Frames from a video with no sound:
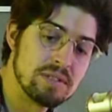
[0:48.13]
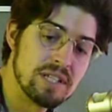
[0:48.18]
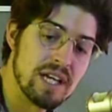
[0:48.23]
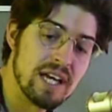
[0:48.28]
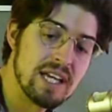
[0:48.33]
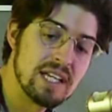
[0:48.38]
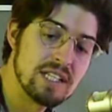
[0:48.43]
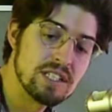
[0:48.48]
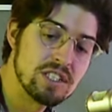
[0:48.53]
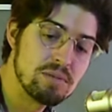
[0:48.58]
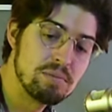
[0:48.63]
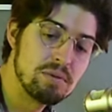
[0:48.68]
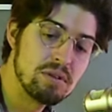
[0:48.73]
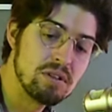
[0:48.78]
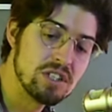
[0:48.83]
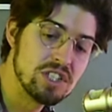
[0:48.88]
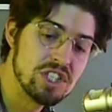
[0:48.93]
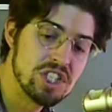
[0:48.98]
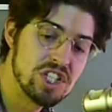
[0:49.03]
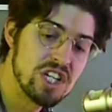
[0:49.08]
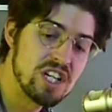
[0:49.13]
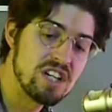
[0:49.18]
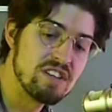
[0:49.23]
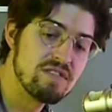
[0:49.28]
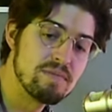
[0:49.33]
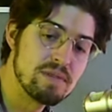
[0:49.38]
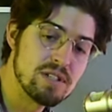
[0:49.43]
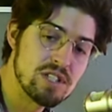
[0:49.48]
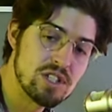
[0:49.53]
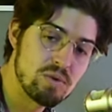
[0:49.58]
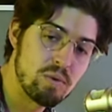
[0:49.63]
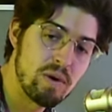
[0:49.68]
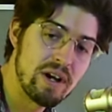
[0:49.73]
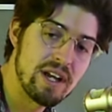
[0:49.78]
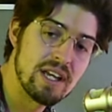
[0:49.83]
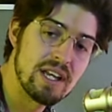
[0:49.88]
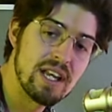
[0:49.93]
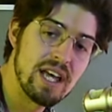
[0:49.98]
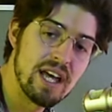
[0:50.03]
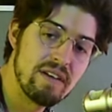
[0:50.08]
tangible achievements
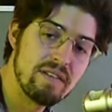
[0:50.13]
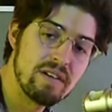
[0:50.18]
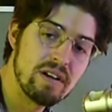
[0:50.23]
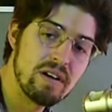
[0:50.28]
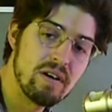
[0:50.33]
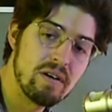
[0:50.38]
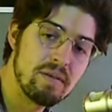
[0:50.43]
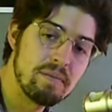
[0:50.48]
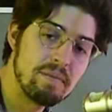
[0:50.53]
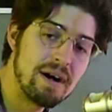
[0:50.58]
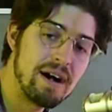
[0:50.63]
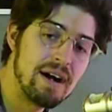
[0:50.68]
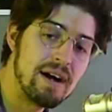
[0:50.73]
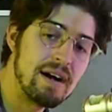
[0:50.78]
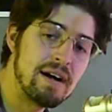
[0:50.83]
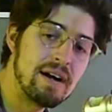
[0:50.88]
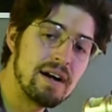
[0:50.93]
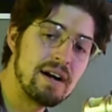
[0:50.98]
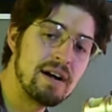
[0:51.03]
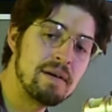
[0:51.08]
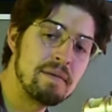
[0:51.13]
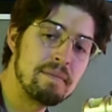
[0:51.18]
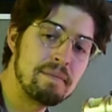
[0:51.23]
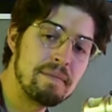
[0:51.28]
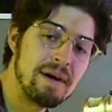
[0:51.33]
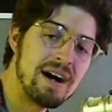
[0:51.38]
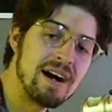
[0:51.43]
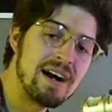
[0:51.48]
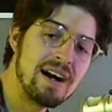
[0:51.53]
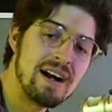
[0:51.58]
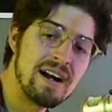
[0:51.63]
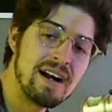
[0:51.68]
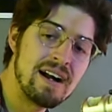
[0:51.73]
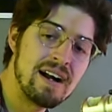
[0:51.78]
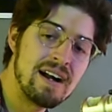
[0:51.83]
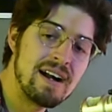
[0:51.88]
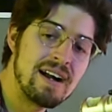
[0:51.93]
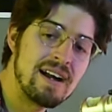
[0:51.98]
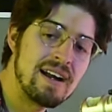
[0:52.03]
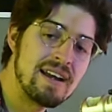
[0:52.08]
weighing heavy on my
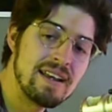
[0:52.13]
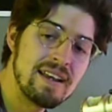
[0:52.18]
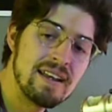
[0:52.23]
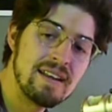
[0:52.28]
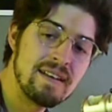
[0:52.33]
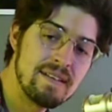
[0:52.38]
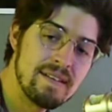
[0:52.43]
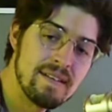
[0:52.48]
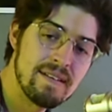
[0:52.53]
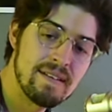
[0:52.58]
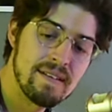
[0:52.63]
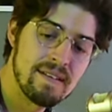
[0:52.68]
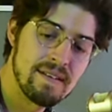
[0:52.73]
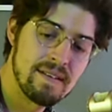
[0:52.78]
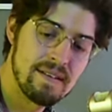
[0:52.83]
mind.